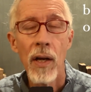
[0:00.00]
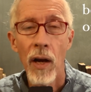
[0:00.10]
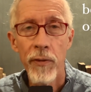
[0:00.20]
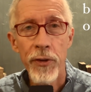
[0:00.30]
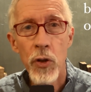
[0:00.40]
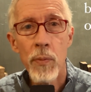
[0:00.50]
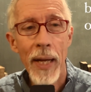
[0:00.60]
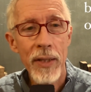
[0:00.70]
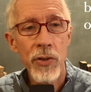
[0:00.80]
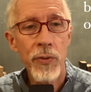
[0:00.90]
A few
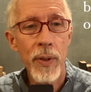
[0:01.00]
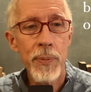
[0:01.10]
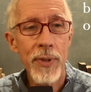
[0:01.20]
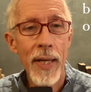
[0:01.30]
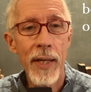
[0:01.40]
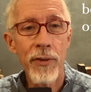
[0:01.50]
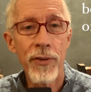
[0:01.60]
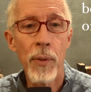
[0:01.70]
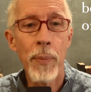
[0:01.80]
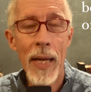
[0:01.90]
manuscripts say it is
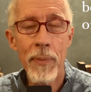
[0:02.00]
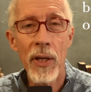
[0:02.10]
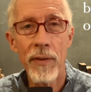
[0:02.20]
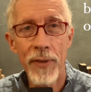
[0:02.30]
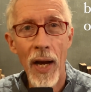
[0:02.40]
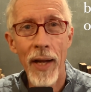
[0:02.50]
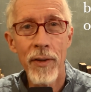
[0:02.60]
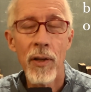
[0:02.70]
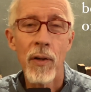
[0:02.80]
the bema of God.